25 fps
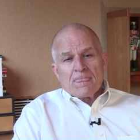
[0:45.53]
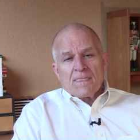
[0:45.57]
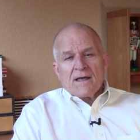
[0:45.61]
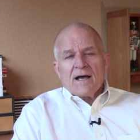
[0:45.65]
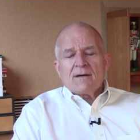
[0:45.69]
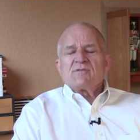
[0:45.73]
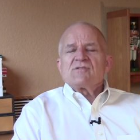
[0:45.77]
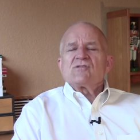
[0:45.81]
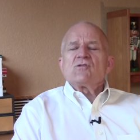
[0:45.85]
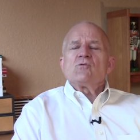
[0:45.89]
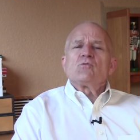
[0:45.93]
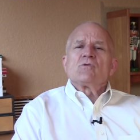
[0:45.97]

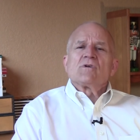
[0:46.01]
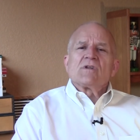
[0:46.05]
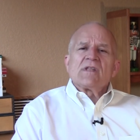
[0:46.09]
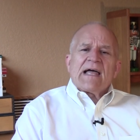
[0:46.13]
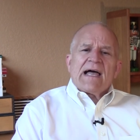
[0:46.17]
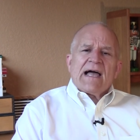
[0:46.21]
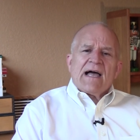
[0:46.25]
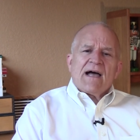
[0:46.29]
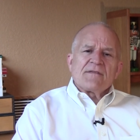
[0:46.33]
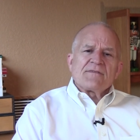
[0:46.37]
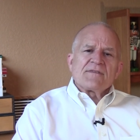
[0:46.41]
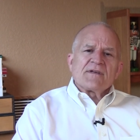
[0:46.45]
I'm so
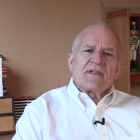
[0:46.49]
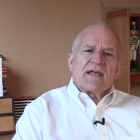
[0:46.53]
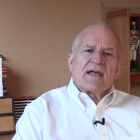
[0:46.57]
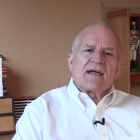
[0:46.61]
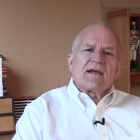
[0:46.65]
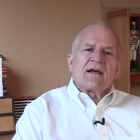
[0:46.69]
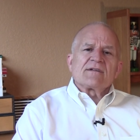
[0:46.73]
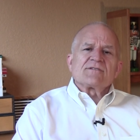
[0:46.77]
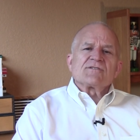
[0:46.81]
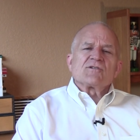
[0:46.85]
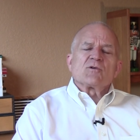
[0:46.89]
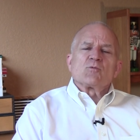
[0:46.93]
glad that I
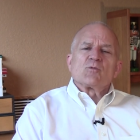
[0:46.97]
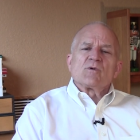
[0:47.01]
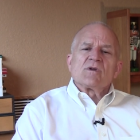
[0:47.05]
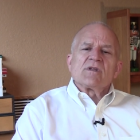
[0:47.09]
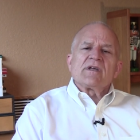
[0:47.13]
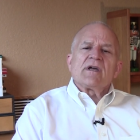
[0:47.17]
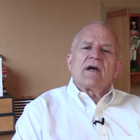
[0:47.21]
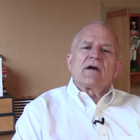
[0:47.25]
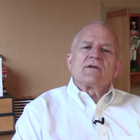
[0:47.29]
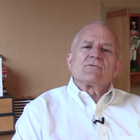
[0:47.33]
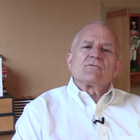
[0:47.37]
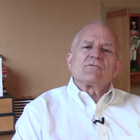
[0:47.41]
got to
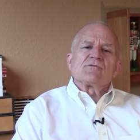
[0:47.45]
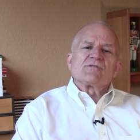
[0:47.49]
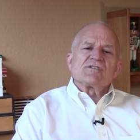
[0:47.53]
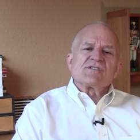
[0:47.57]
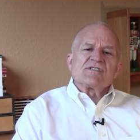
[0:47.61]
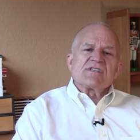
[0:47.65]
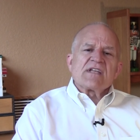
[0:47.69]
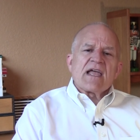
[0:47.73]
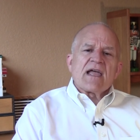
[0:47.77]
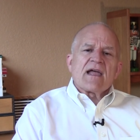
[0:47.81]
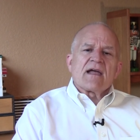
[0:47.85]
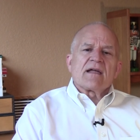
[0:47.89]
really
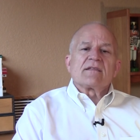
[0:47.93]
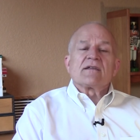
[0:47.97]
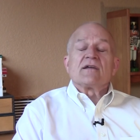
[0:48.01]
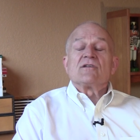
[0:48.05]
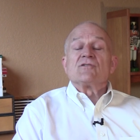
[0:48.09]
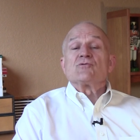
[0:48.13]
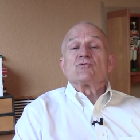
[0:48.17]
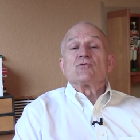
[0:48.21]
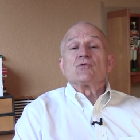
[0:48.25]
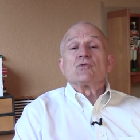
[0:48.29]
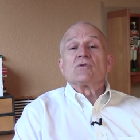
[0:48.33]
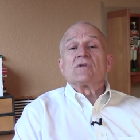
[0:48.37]
understand
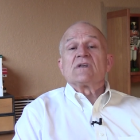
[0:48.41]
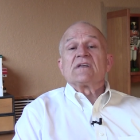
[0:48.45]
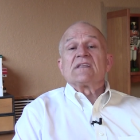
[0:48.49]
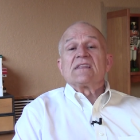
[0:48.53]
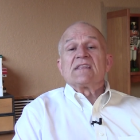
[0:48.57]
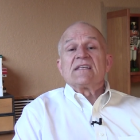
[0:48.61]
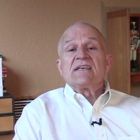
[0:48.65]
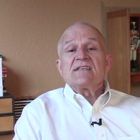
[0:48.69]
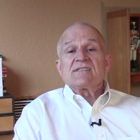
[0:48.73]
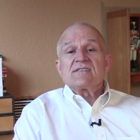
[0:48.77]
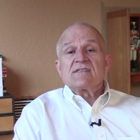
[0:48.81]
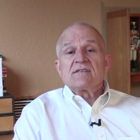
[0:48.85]
and truly
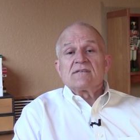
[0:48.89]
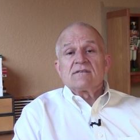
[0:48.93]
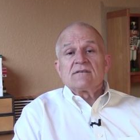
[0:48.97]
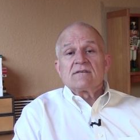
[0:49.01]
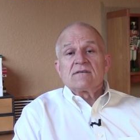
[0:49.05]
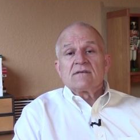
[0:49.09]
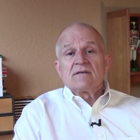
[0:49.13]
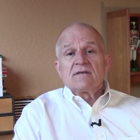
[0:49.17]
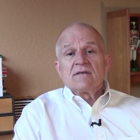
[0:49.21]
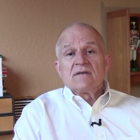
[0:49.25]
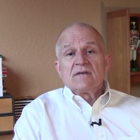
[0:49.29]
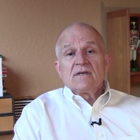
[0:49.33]
listen
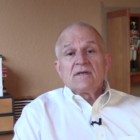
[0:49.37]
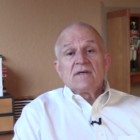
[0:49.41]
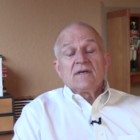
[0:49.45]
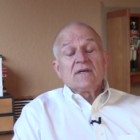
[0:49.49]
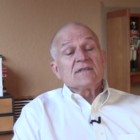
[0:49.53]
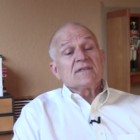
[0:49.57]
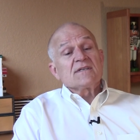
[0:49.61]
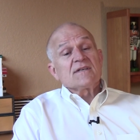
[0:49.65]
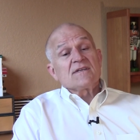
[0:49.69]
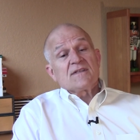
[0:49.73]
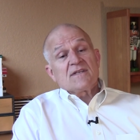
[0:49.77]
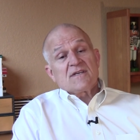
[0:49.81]

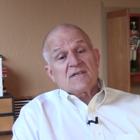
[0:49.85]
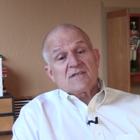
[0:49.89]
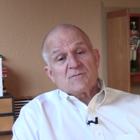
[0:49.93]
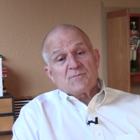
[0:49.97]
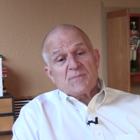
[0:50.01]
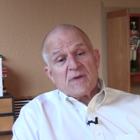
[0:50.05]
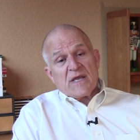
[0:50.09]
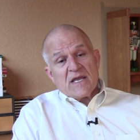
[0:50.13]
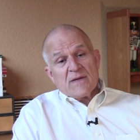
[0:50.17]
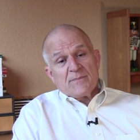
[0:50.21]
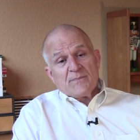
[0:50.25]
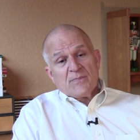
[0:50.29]
to these
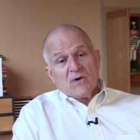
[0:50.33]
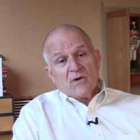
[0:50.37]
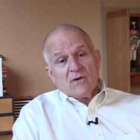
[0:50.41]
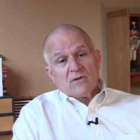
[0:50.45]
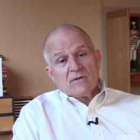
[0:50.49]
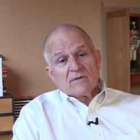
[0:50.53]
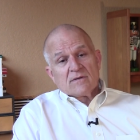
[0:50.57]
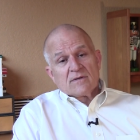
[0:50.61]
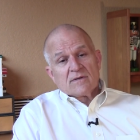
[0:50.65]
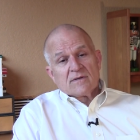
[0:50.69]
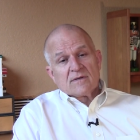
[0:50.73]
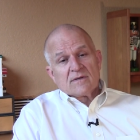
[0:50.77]

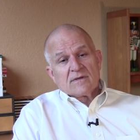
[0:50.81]
people.